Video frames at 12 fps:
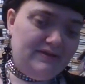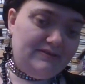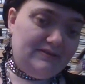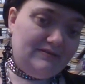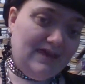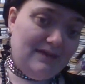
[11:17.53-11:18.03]

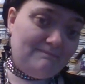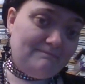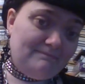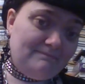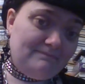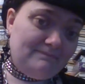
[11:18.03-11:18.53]
So yeah,
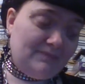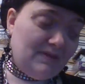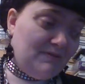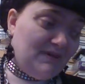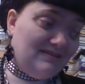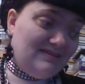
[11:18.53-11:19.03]

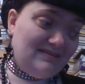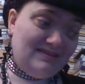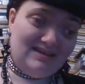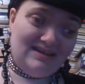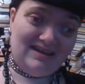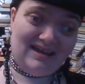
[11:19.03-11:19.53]
but
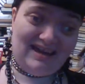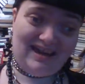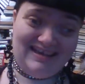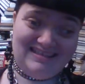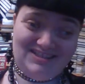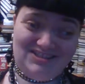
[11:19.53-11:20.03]

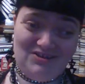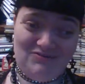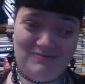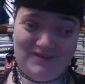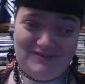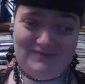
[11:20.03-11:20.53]
it's
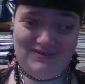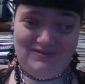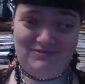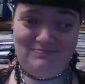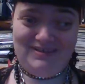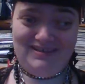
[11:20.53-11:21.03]
so much fun
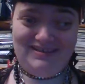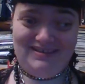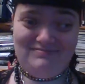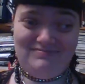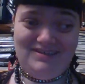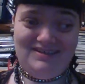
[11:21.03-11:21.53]
opening
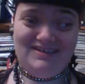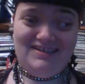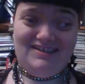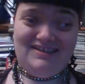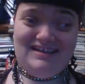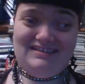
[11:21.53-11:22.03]
them,
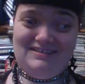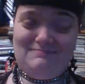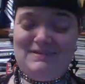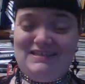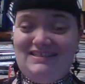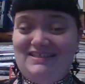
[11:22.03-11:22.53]
and it's
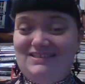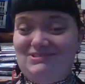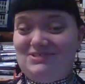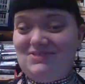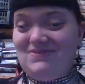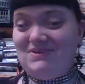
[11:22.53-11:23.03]
basically
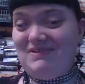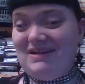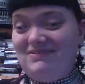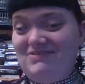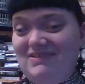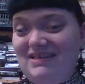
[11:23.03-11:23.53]
sort of a
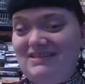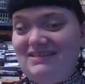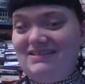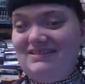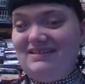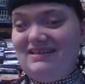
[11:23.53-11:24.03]
rare
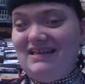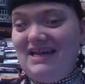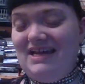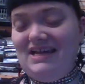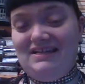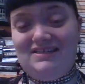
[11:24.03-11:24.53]
treat.
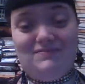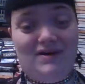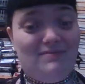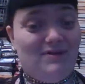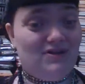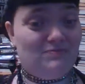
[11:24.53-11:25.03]
That's
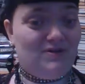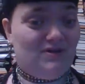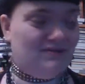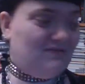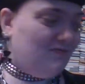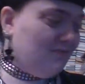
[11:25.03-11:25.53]
why my husband
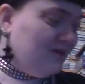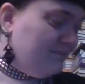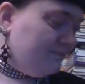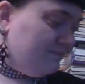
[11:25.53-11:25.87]
got it for me.